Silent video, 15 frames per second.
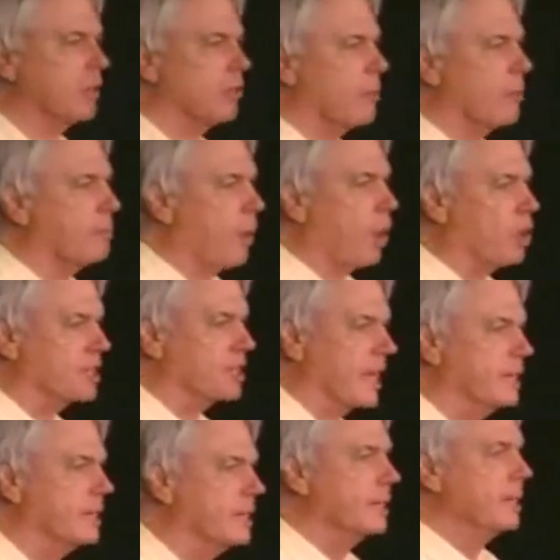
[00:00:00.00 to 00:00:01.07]
it
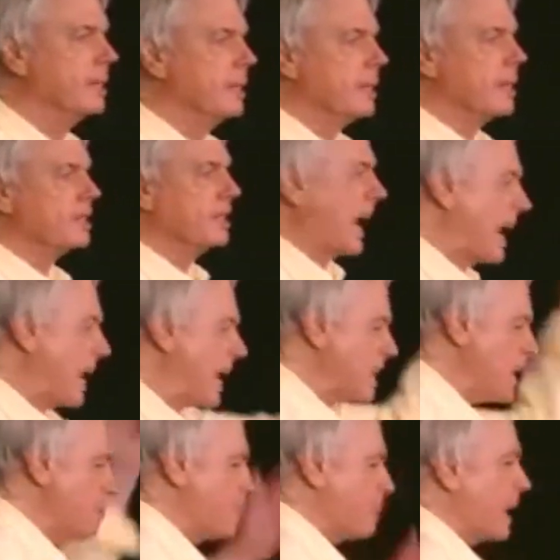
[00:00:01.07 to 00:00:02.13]
reporting, telling the